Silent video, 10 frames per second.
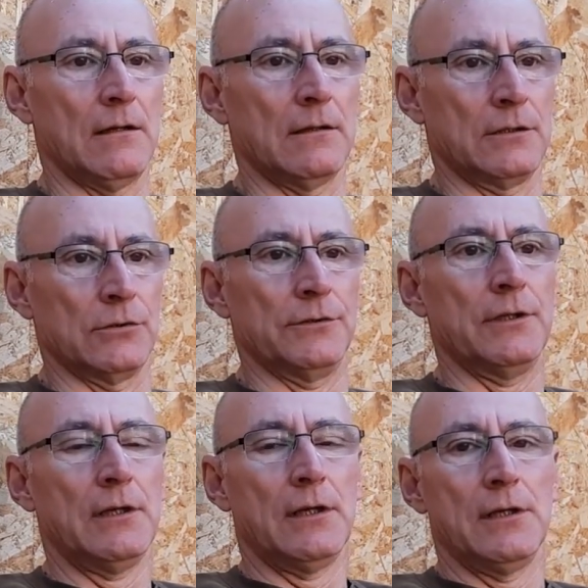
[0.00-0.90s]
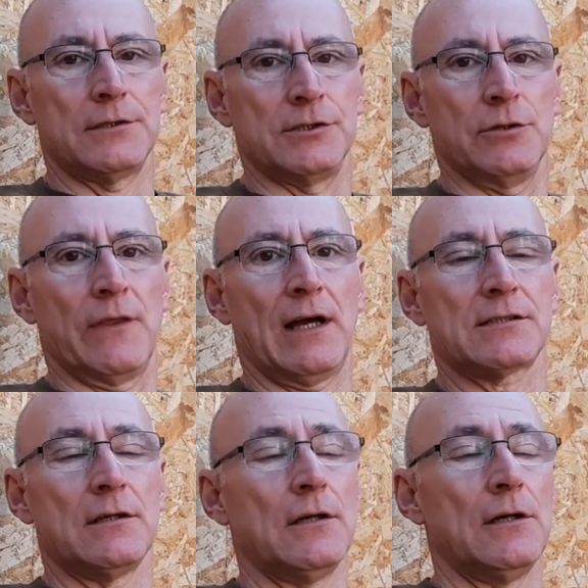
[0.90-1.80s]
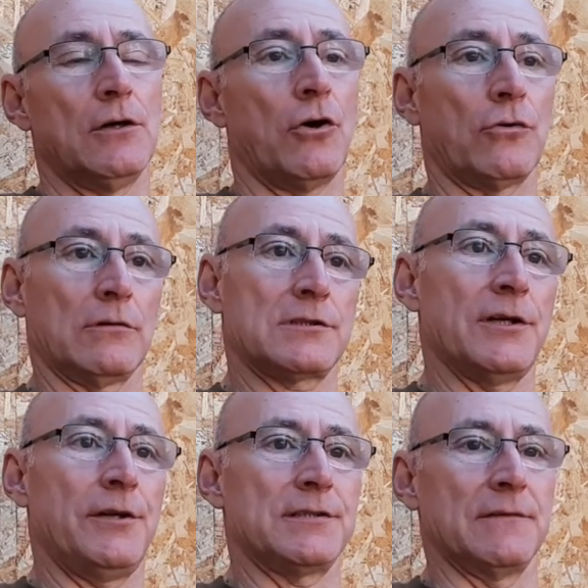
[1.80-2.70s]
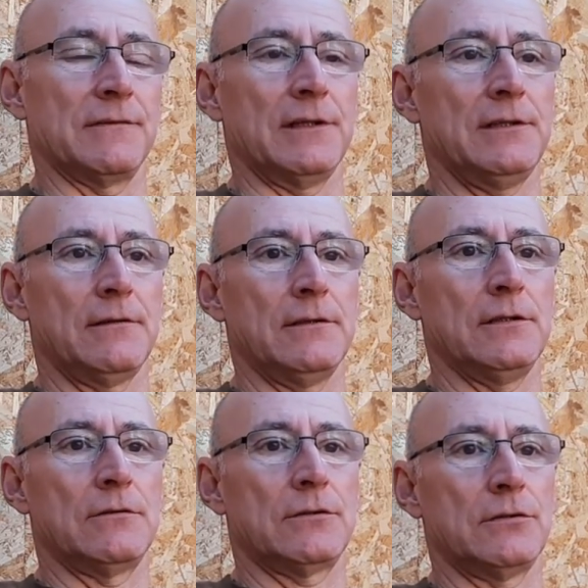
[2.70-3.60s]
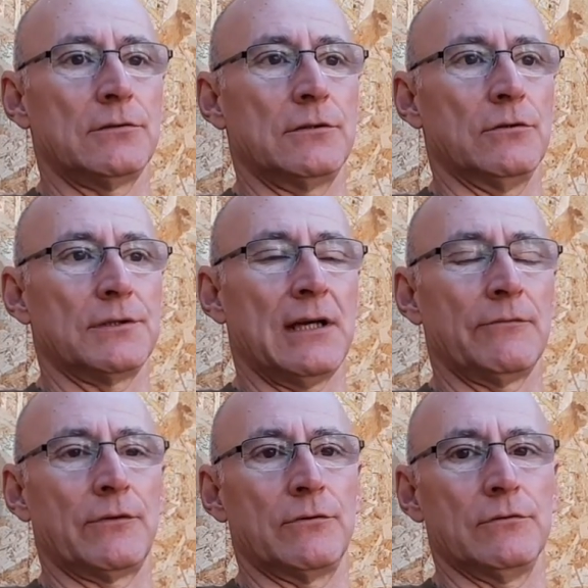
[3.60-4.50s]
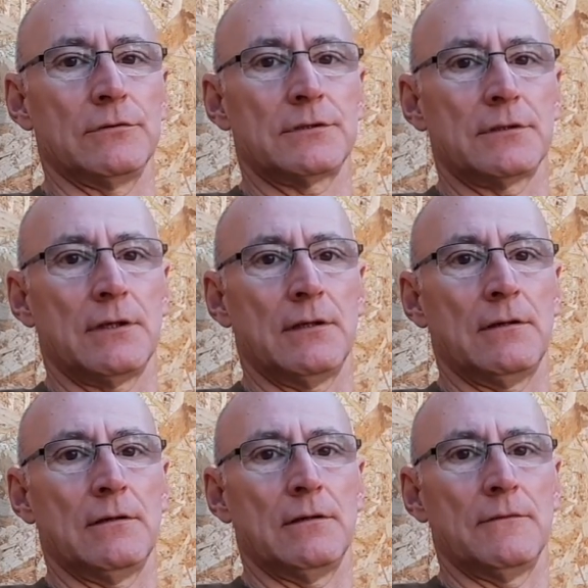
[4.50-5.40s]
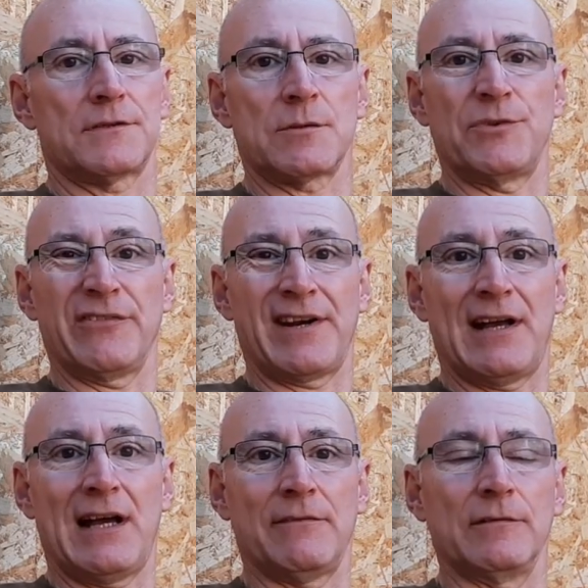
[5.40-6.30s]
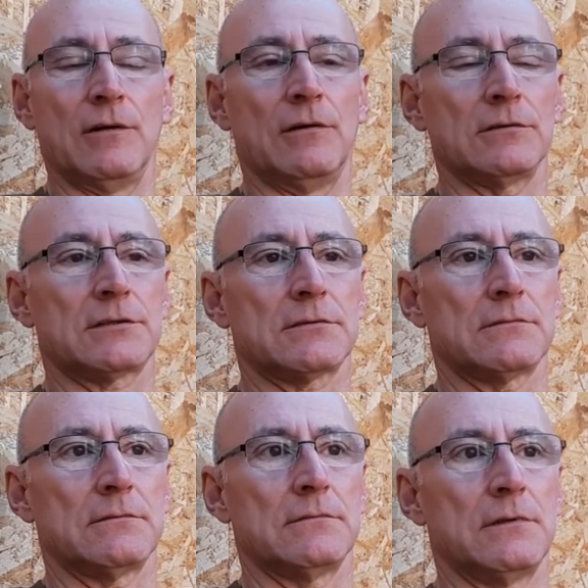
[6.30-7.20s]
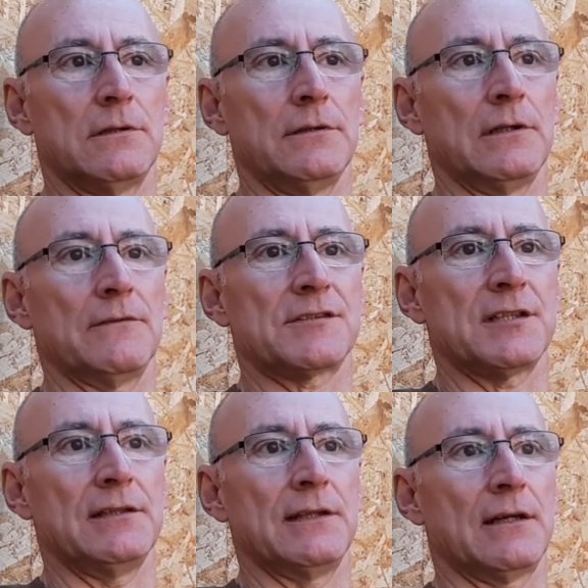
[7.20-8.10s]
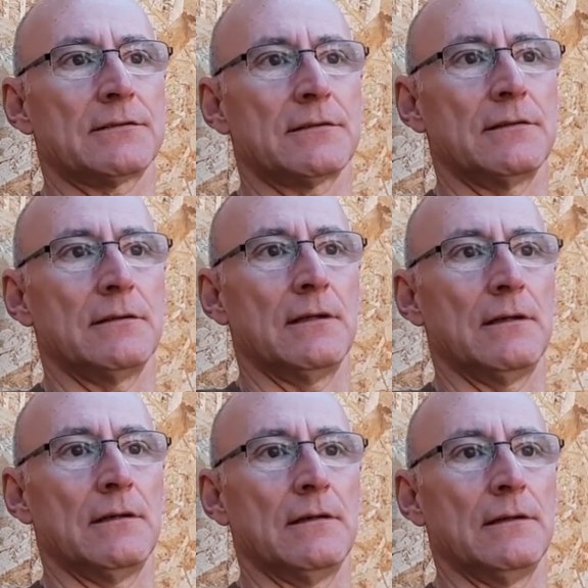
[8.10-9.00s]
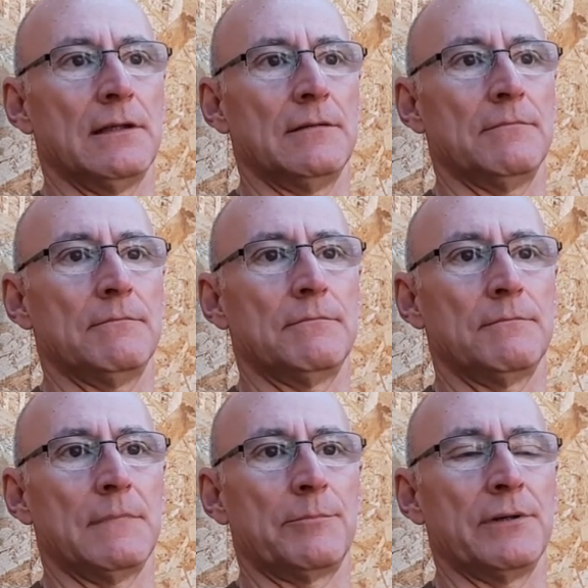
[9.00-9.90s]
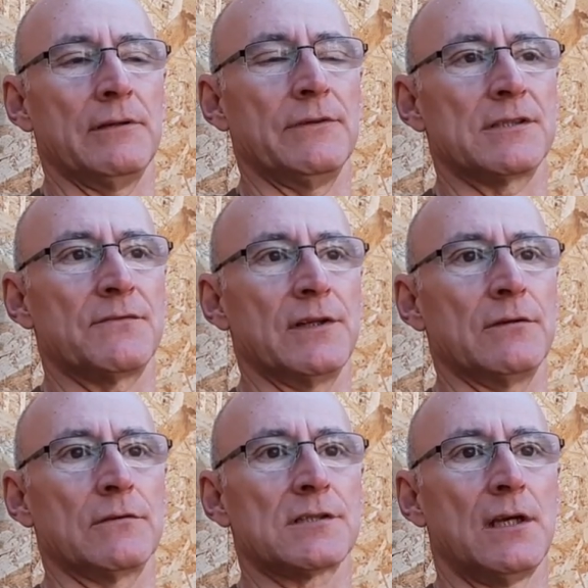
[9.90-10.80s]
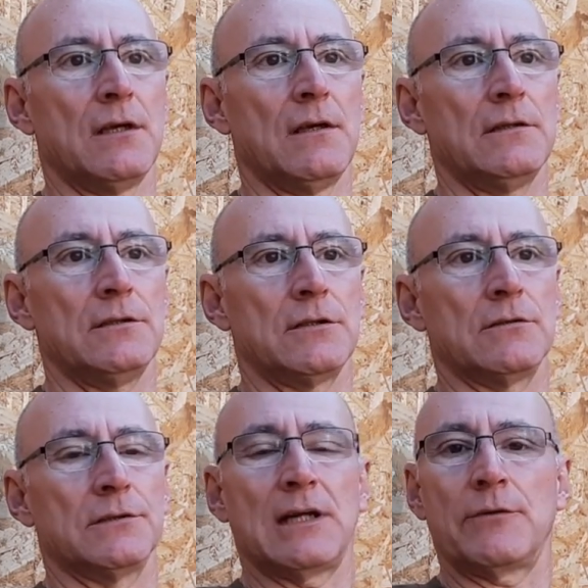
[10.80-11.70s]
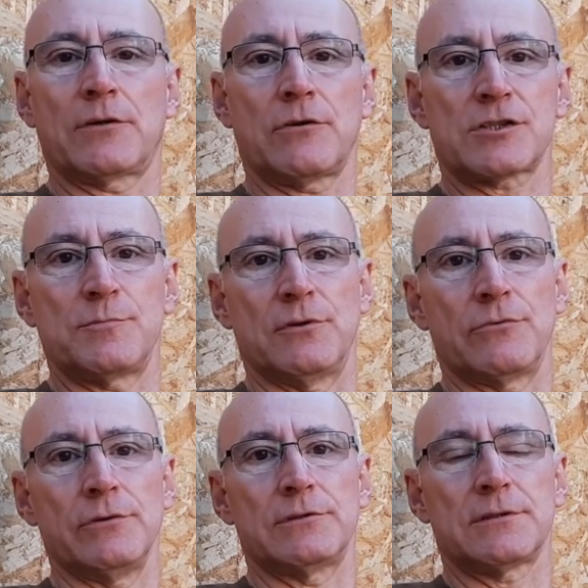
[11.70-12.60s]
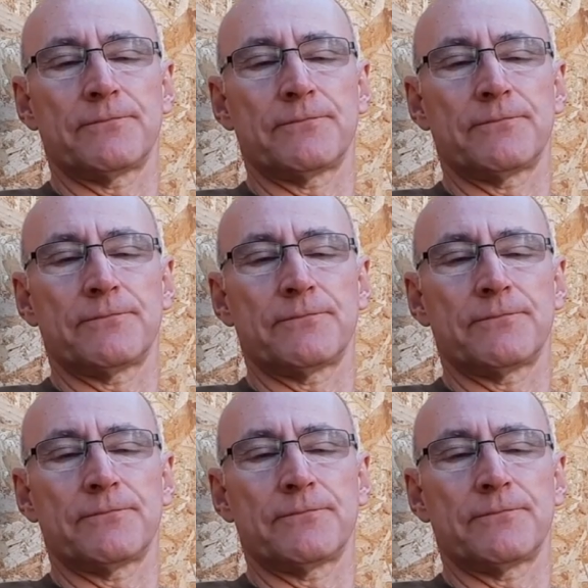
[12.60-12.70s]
gun to do that, Or alternatively, you could go down the road of something that I have got, and you'll have seen that in my previous videos. You could go down the crossbow route.